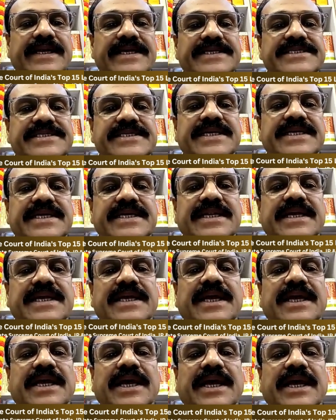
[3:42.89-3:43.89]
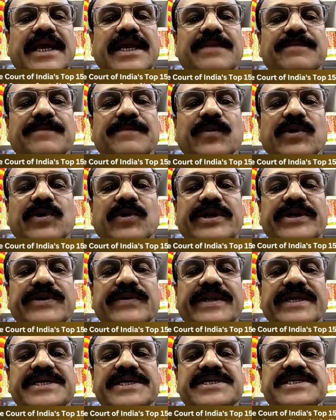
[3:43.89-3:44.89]
Decision: import
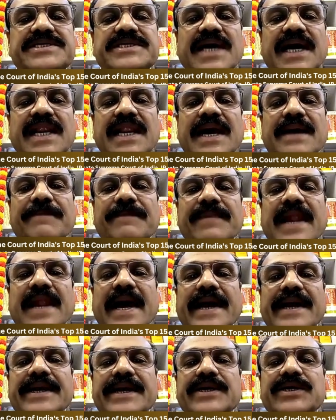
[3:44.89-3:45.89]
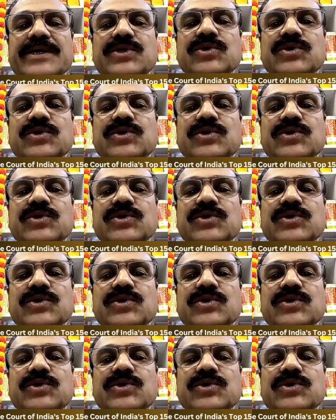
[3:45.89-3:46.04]
duty shall apply